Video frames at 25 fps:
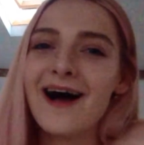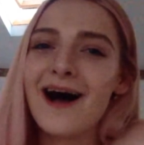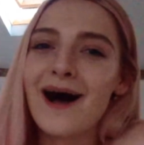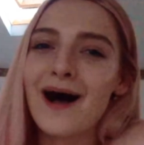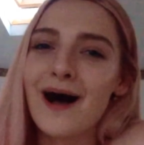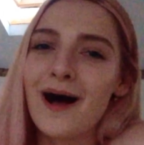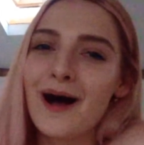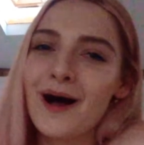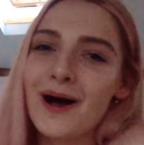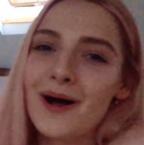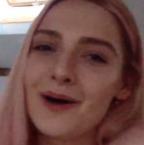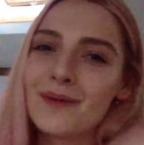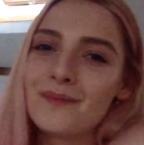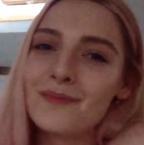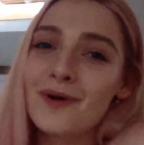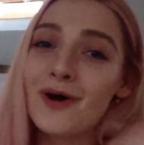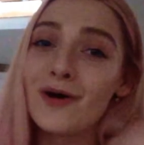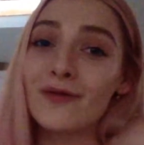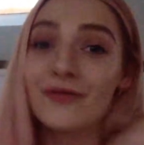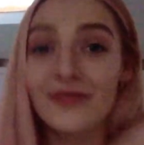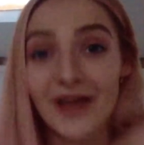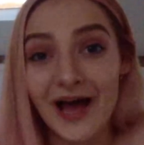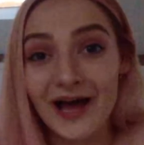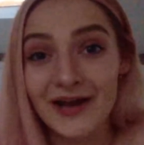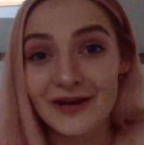
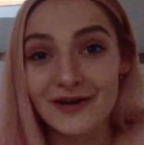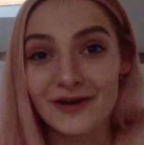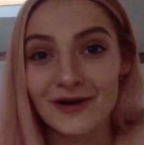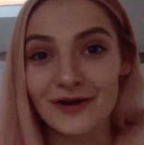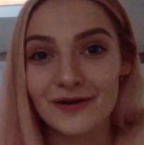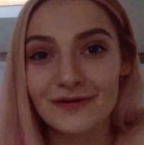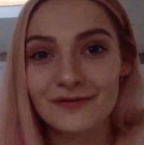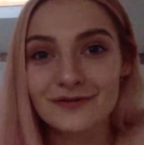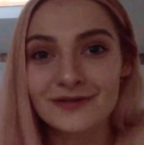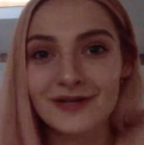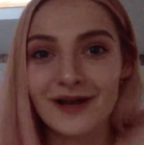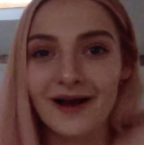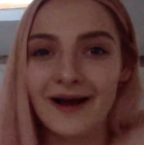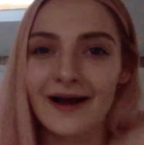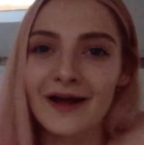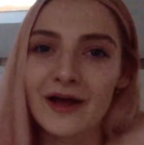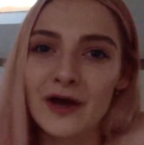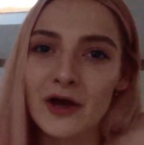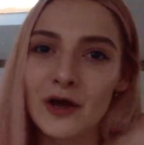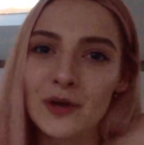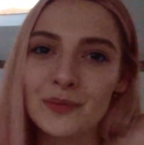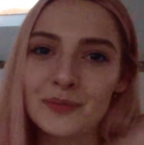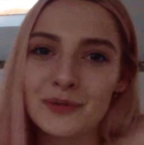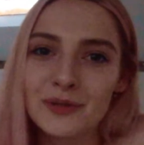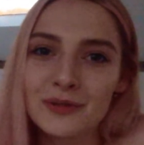On that note, I
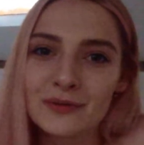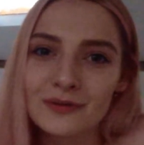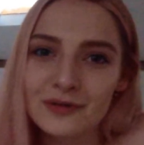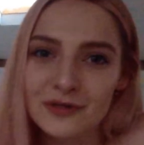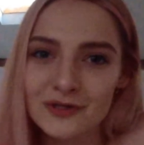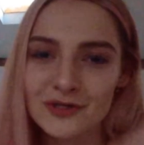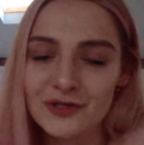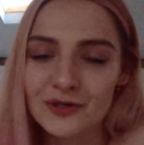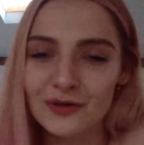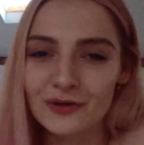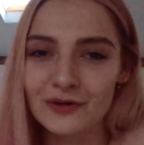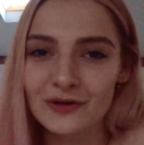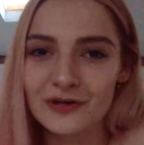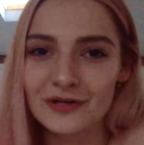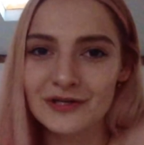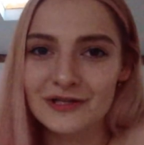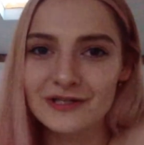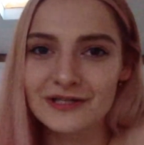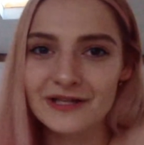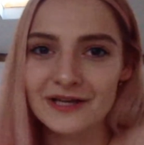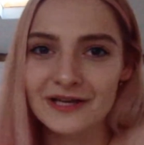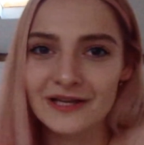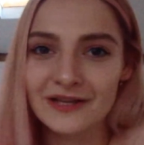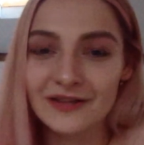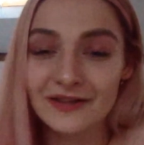hope you enjoyed
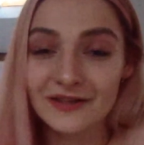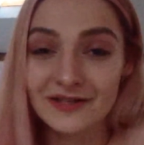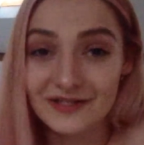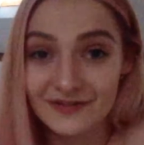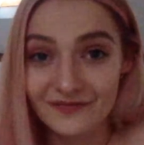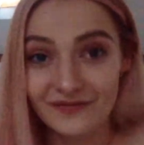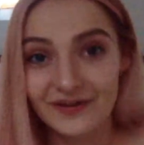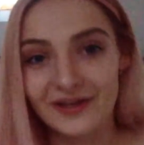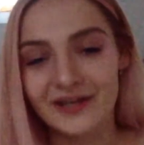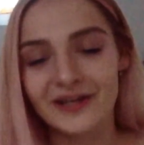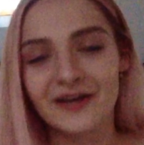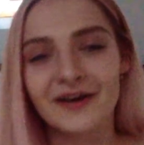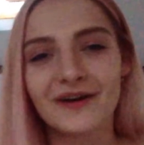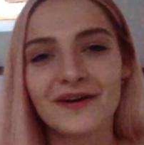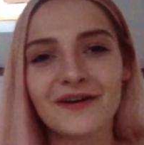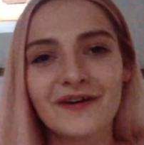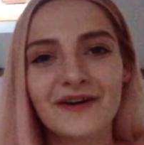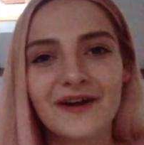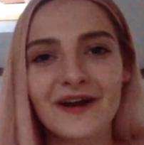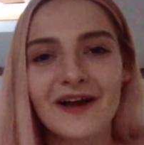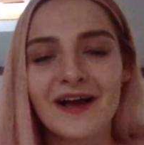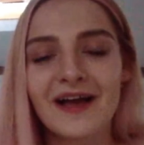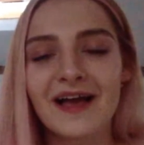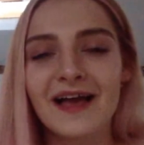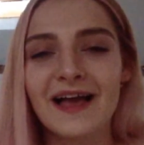this video,
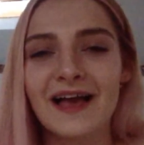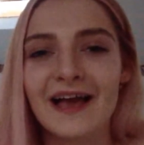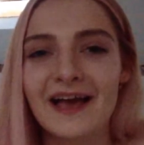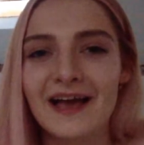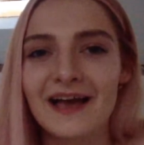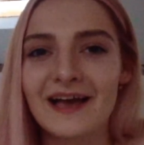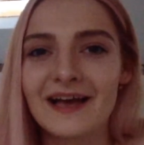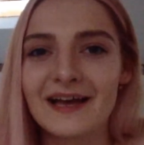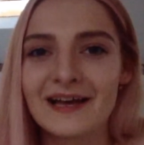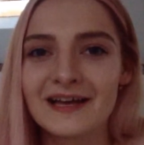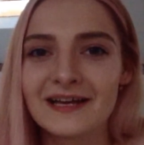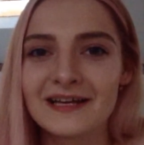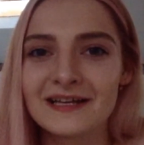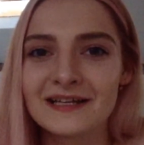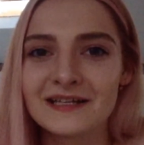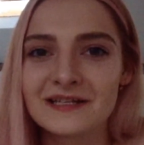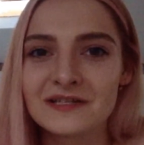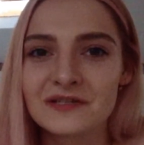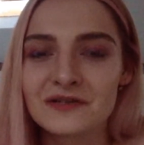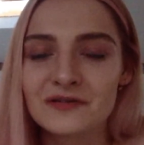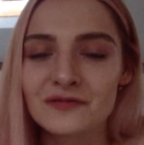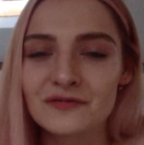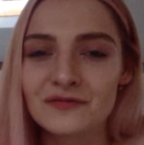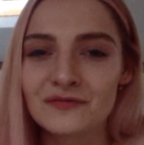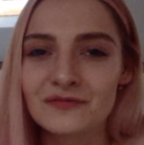
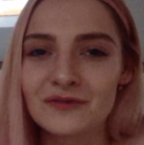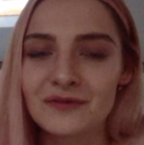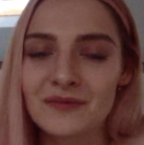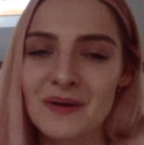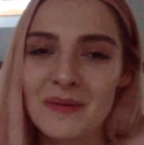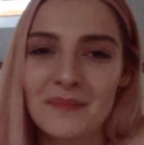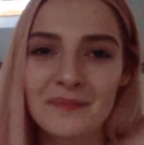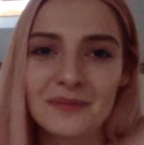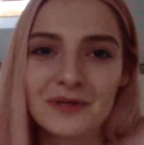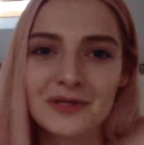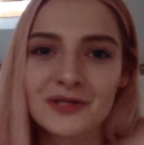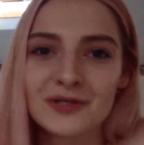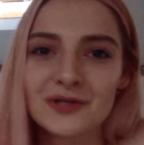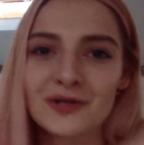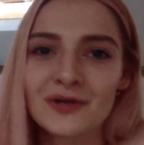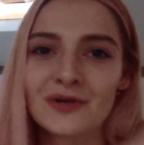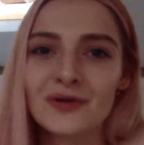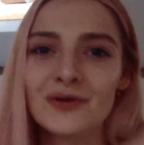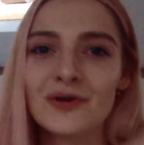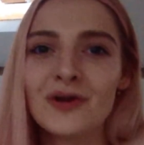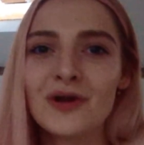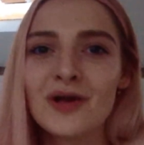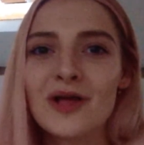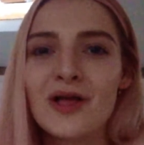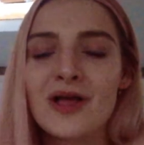and remember
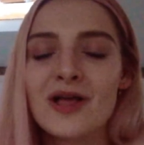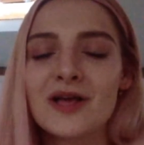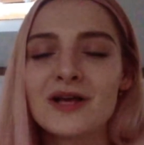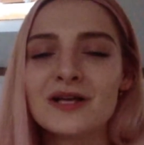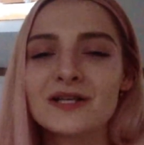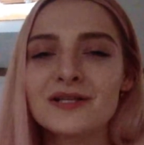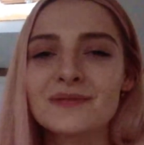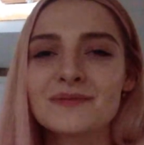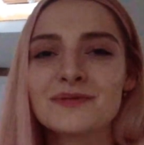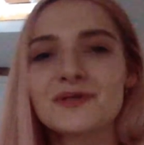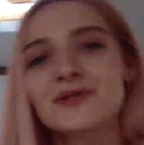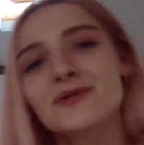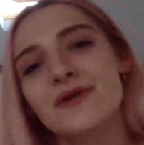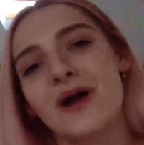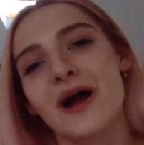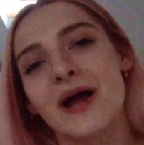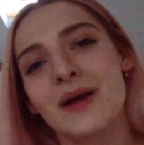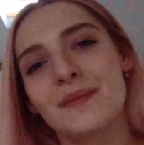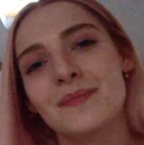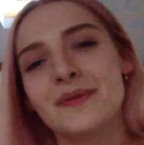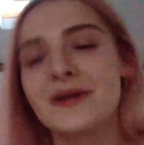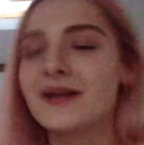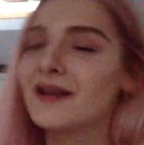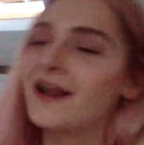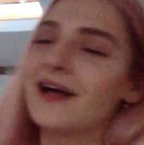to
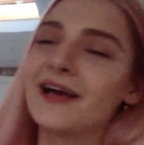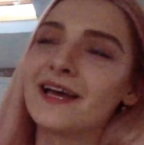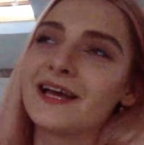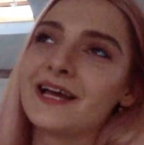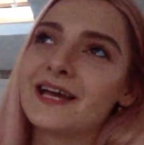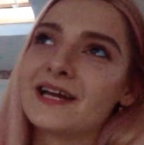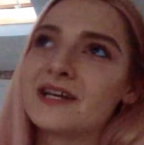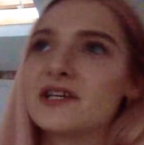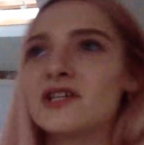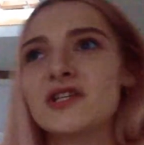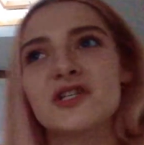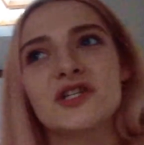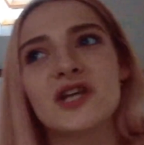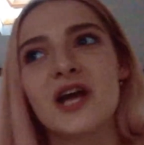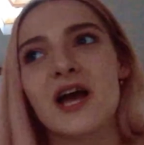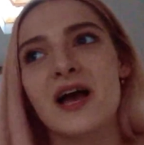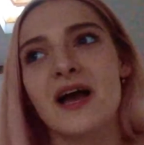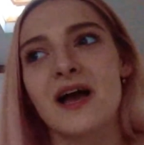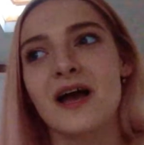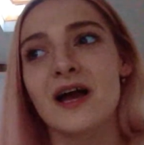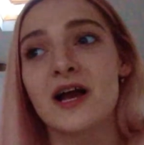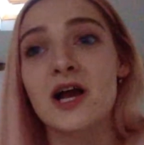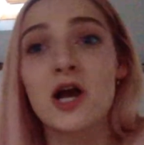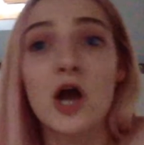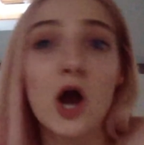subscribe and like and
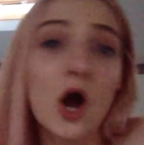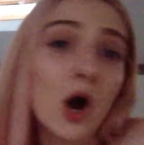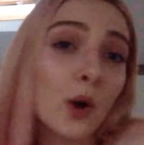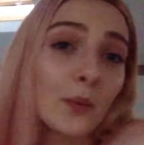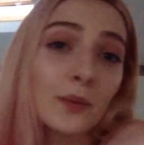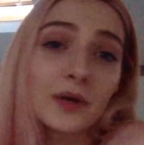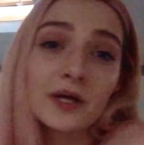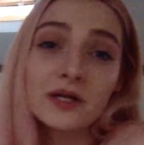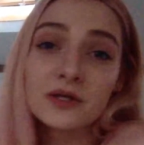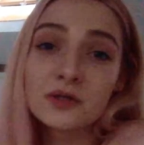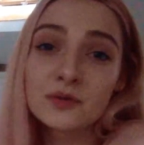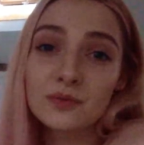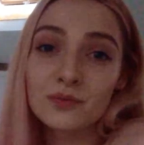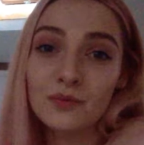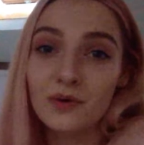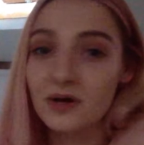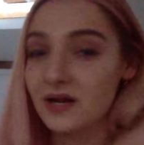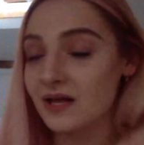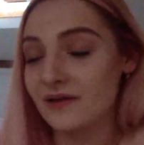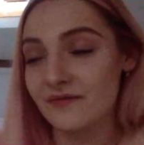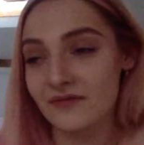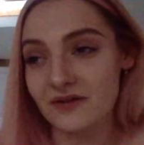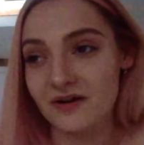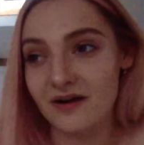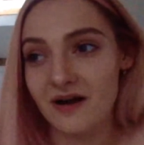share, comment,
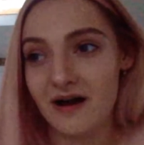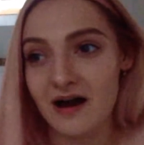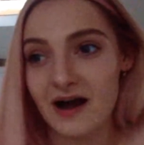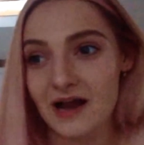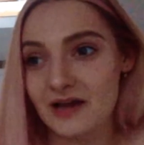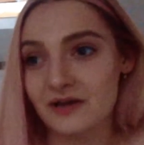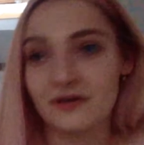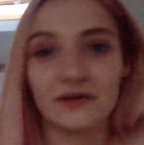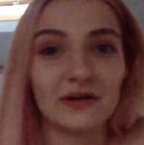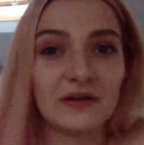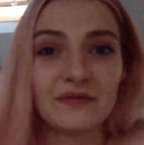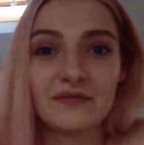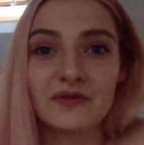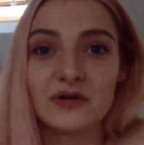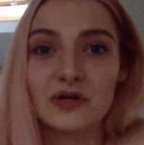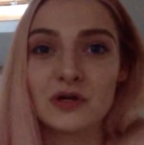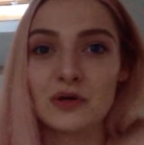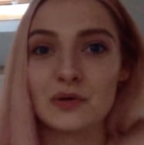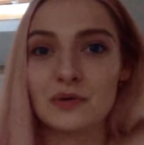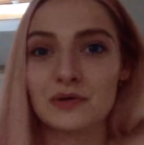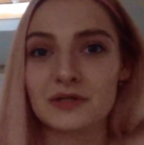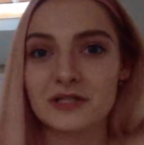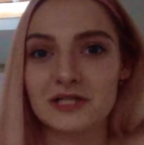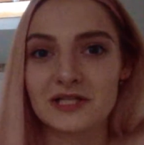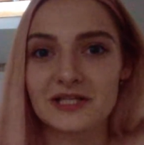whatever. I don't even know
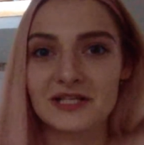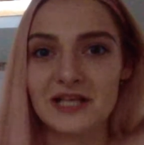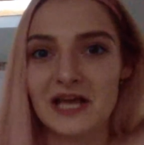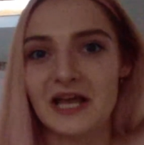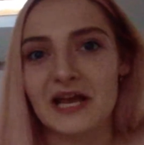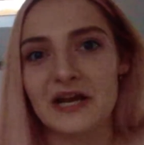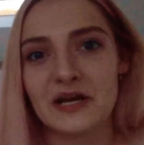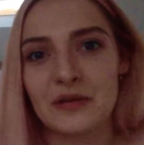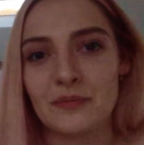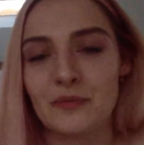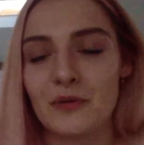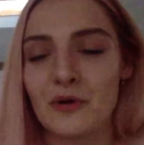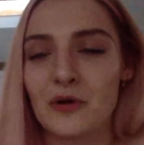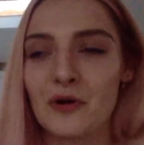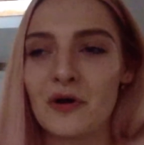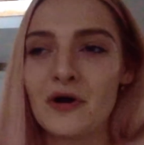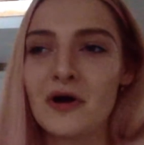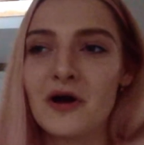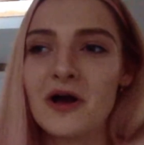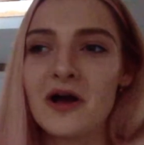what to say anymore.